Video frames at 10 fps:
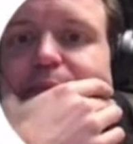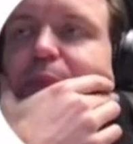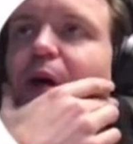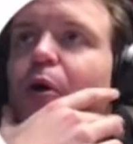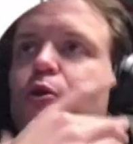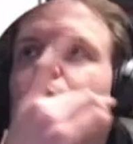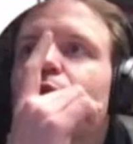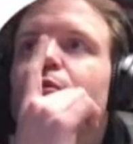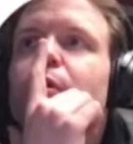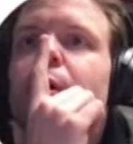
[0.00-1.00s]

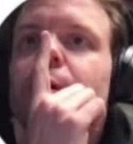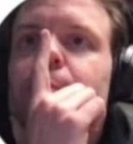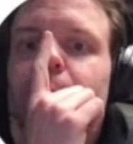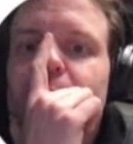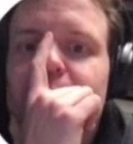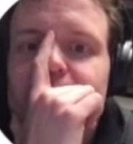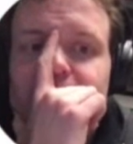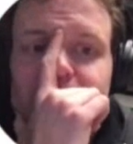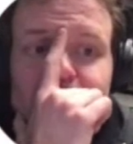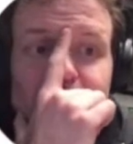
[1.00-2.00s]
Also public
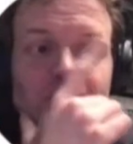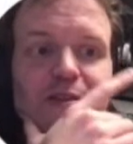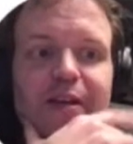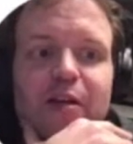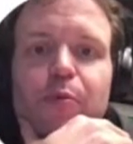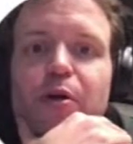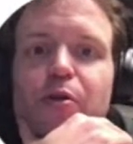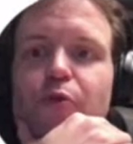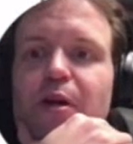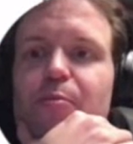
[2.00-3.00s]
is the ticket
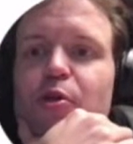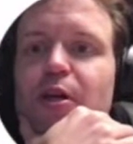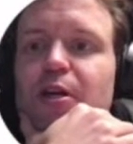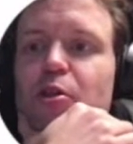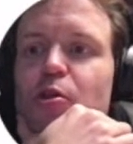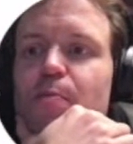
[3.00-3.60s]
price for MCH.